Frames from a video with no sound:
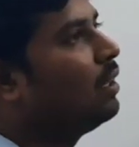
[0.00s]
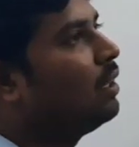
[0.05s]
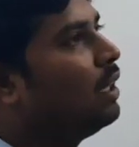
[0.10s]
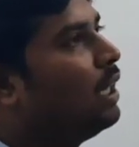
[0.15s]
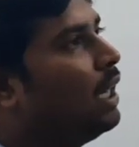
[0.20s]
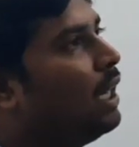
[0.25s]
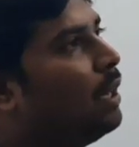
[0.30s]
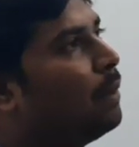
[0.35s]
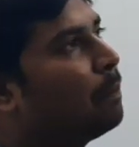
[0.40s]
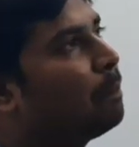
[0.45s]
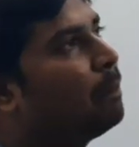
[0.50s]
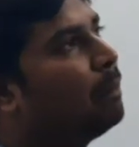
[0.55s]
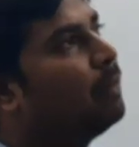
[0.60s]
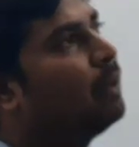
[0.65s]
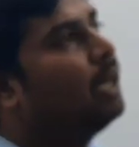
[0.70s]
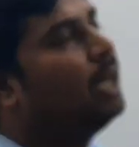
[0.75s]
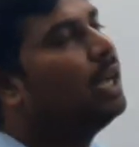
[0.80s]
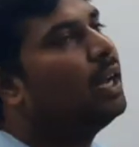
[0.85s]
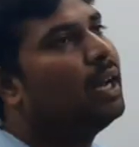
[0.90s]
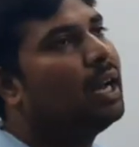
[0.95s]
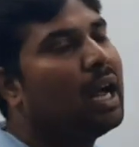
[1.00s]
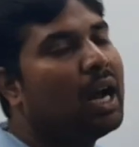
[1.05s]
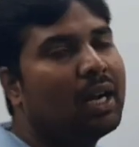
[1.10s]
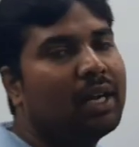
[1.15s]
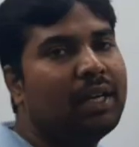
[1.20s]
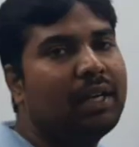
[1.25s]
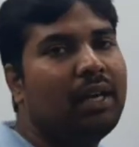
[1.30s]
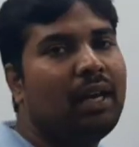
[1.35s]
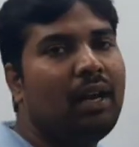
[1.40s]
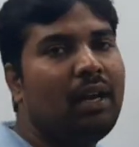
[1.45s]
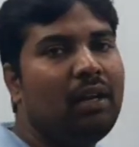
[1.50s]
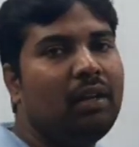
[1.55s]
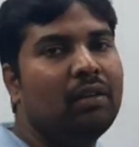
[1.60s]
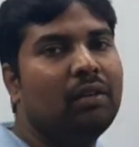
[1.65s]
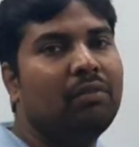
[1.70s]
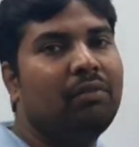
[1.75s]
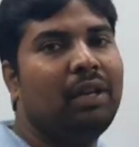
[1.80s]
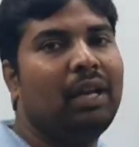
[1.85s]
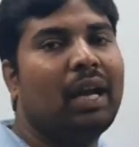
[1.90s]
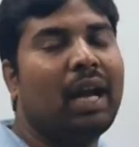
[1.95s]
an article
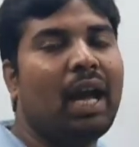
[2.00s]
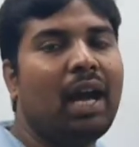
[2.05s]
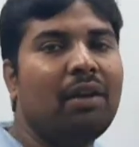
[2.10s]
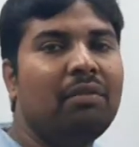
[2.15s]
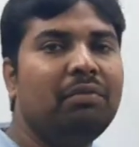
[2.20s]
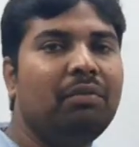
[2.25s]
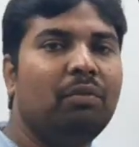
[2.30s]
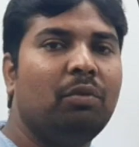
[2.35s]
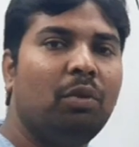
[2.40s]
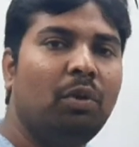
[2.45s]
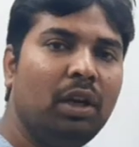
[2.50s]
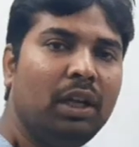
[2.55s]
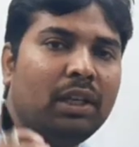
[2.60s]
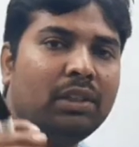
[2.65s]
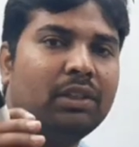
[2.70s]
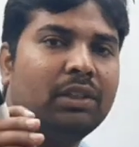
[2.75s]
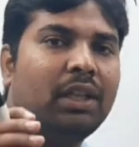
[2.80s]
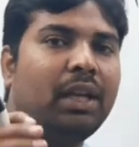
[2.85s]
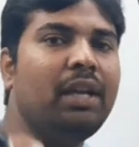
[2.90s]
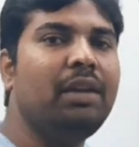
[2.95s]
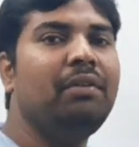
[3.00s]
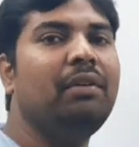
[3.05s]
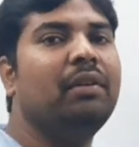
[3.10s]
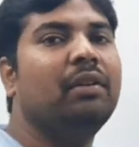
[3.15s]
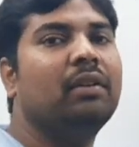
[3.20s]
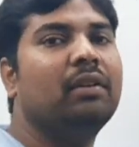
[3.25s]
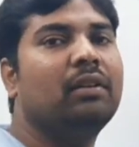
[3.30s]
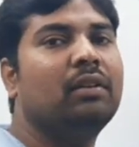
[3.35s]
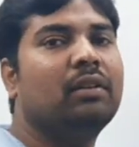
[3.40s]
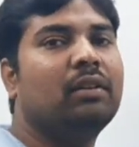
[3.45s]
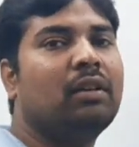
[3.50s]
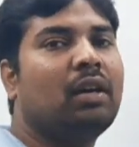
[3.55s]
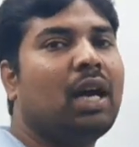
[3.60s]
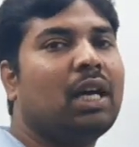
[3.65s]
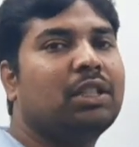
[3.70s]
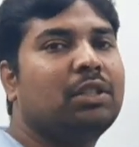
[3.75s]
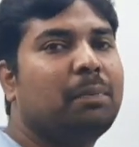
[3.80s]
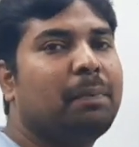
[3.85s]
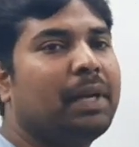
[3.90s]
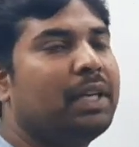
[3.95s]
will have only 3
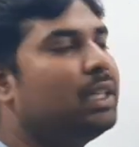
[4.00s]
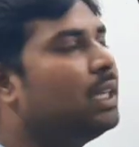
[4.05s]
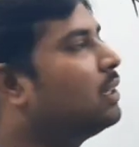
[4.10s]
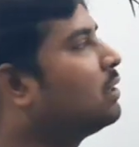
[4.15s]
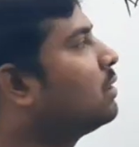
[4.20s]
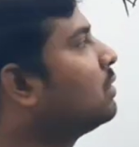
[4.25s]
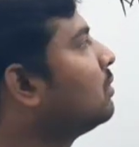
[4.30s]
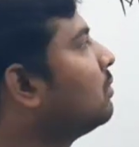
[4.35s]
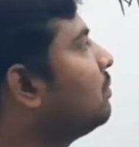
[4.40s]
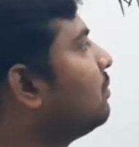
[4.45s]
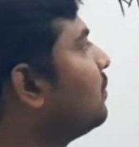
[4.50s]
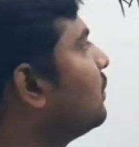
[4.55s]
cost prices.